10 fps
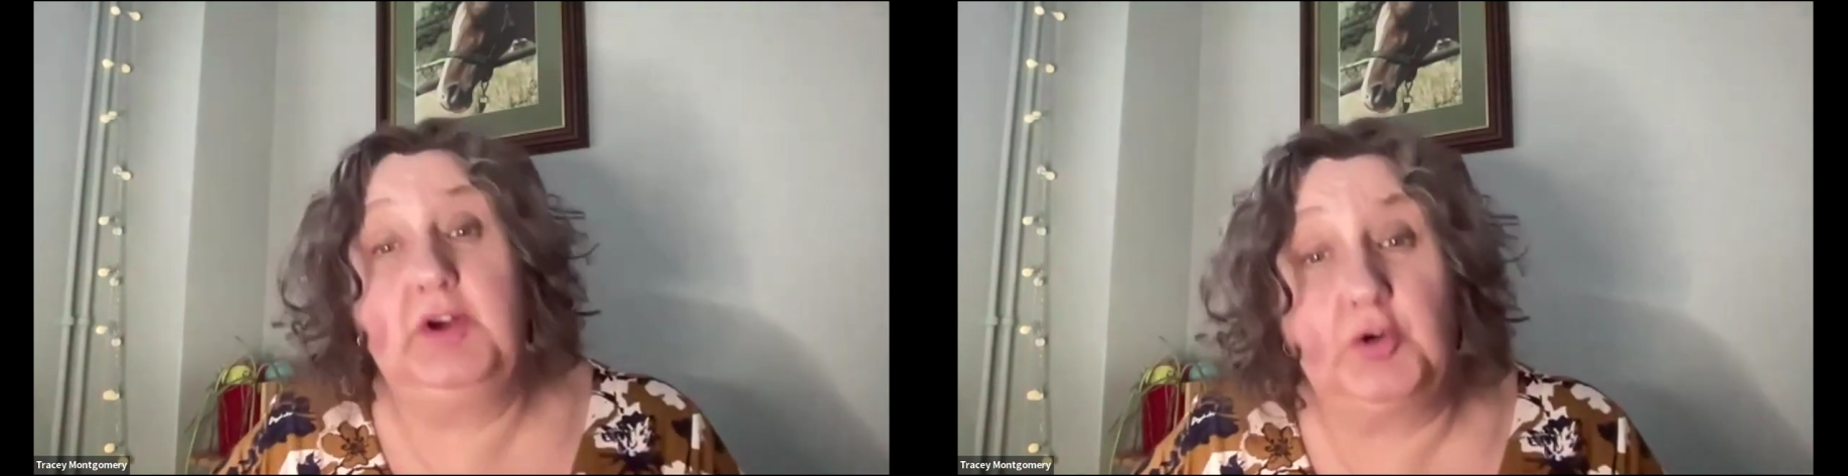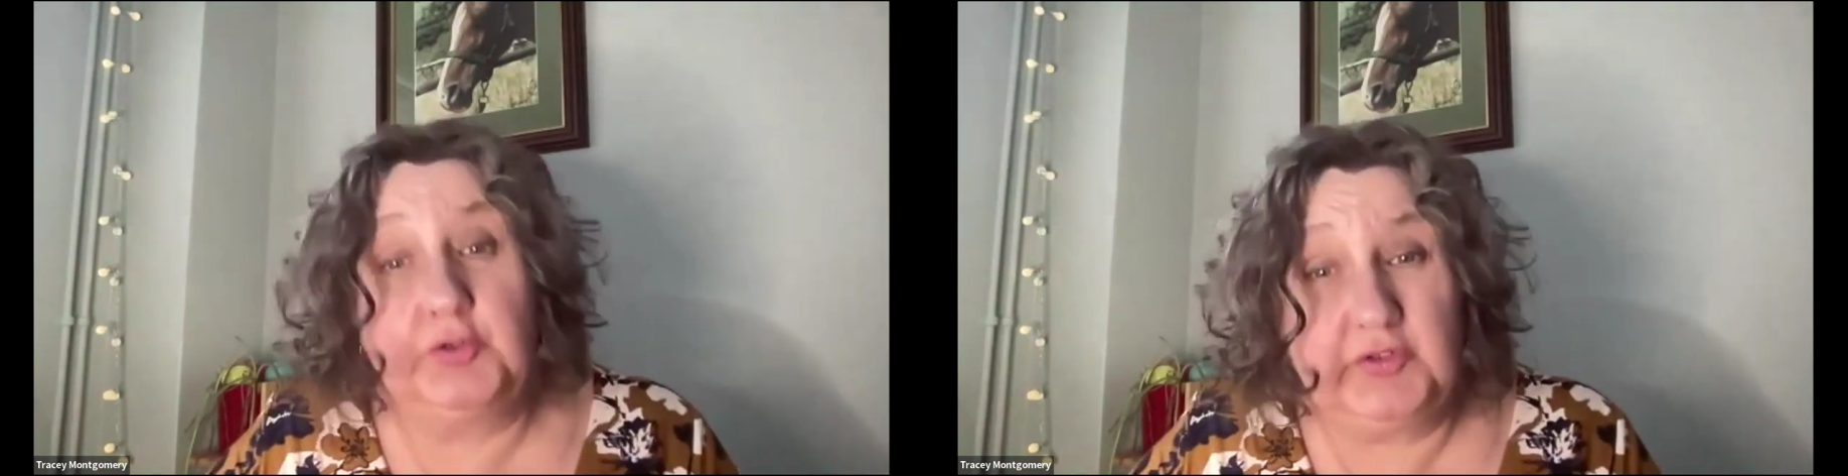
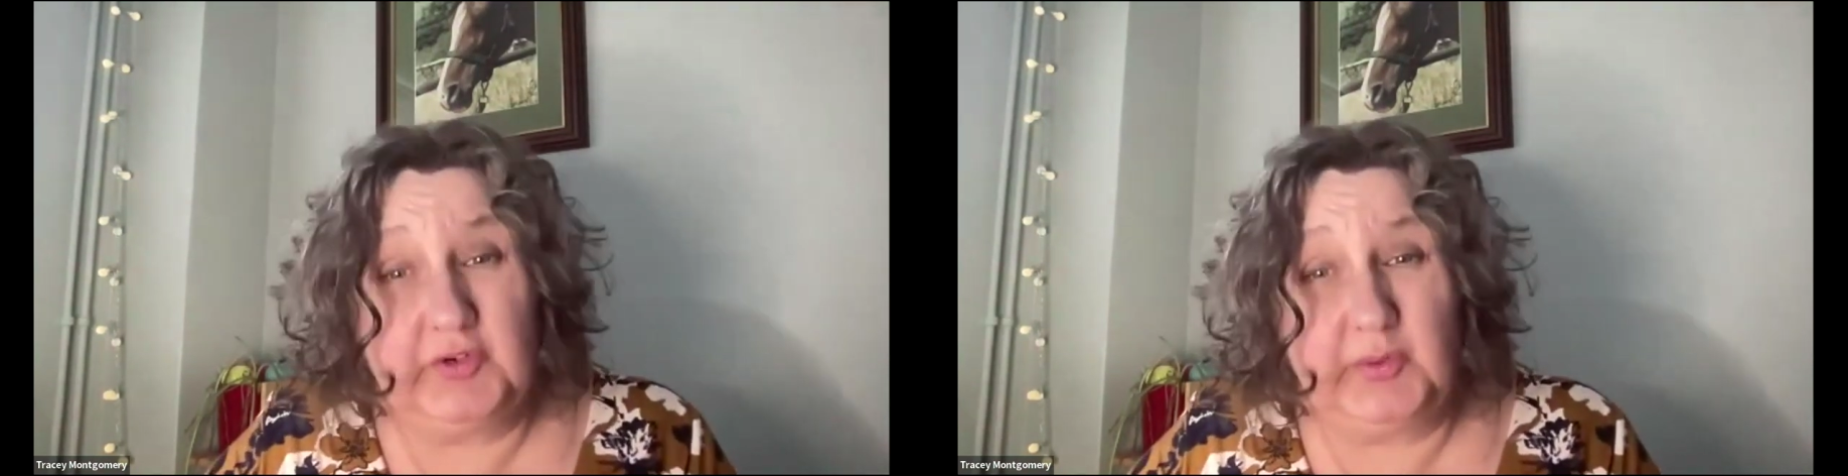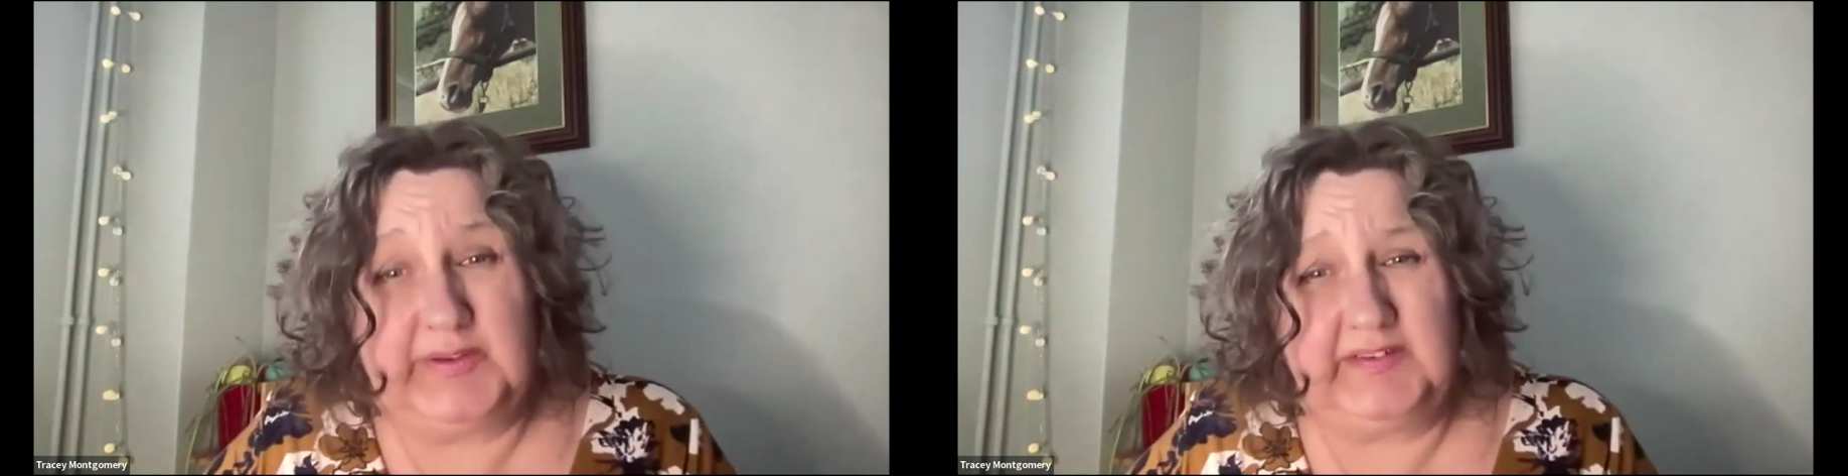
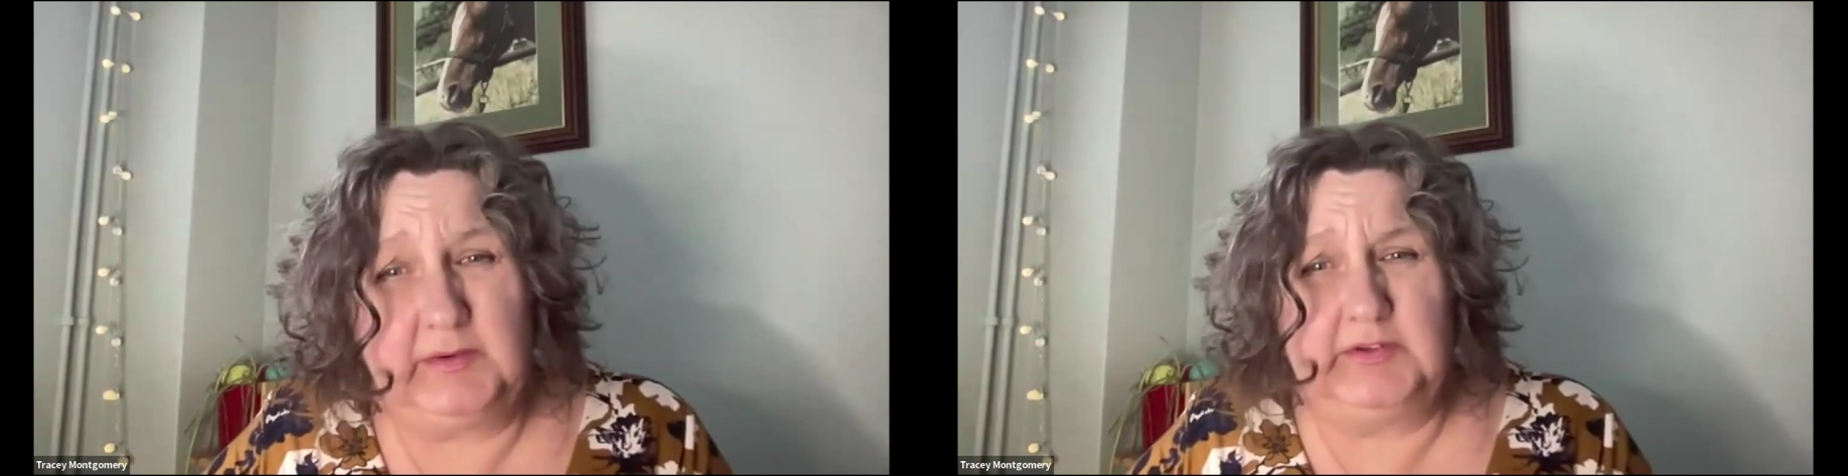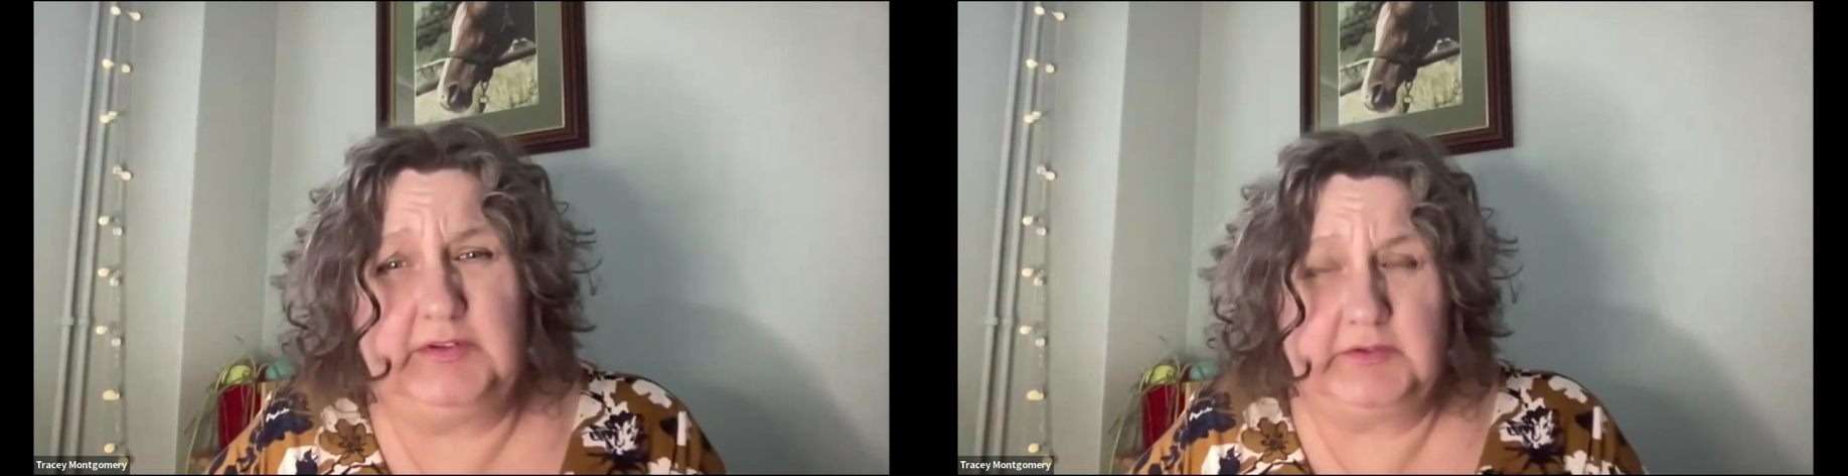
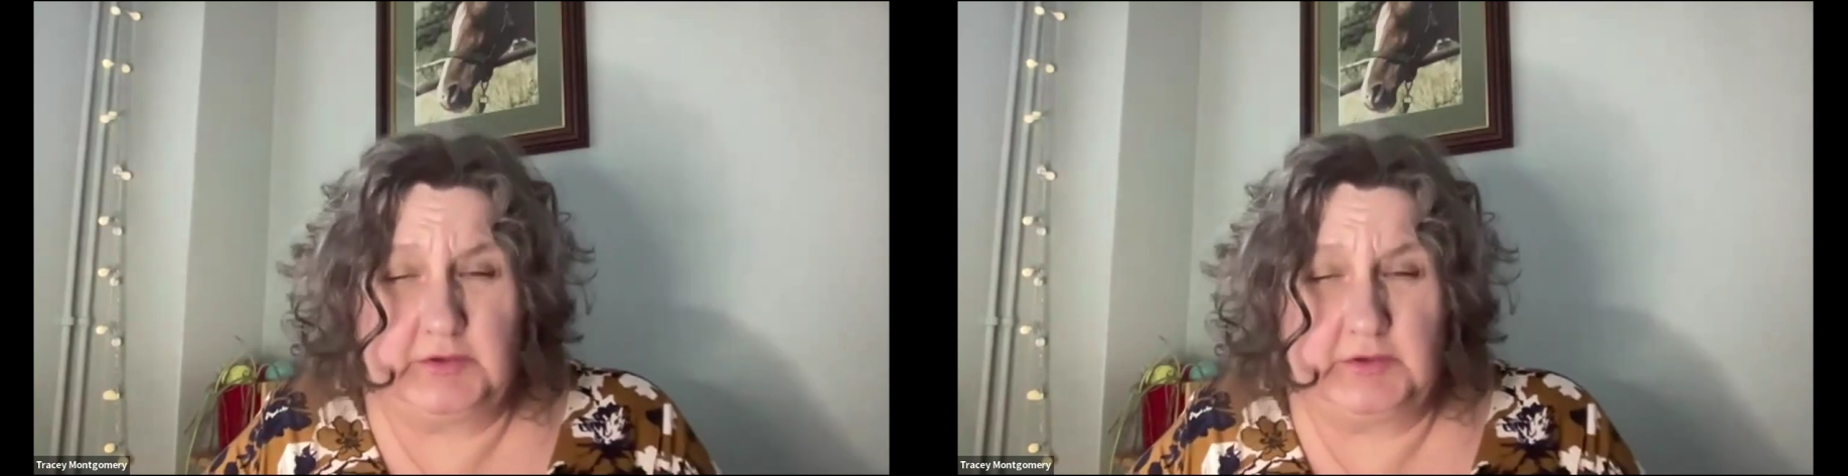consequences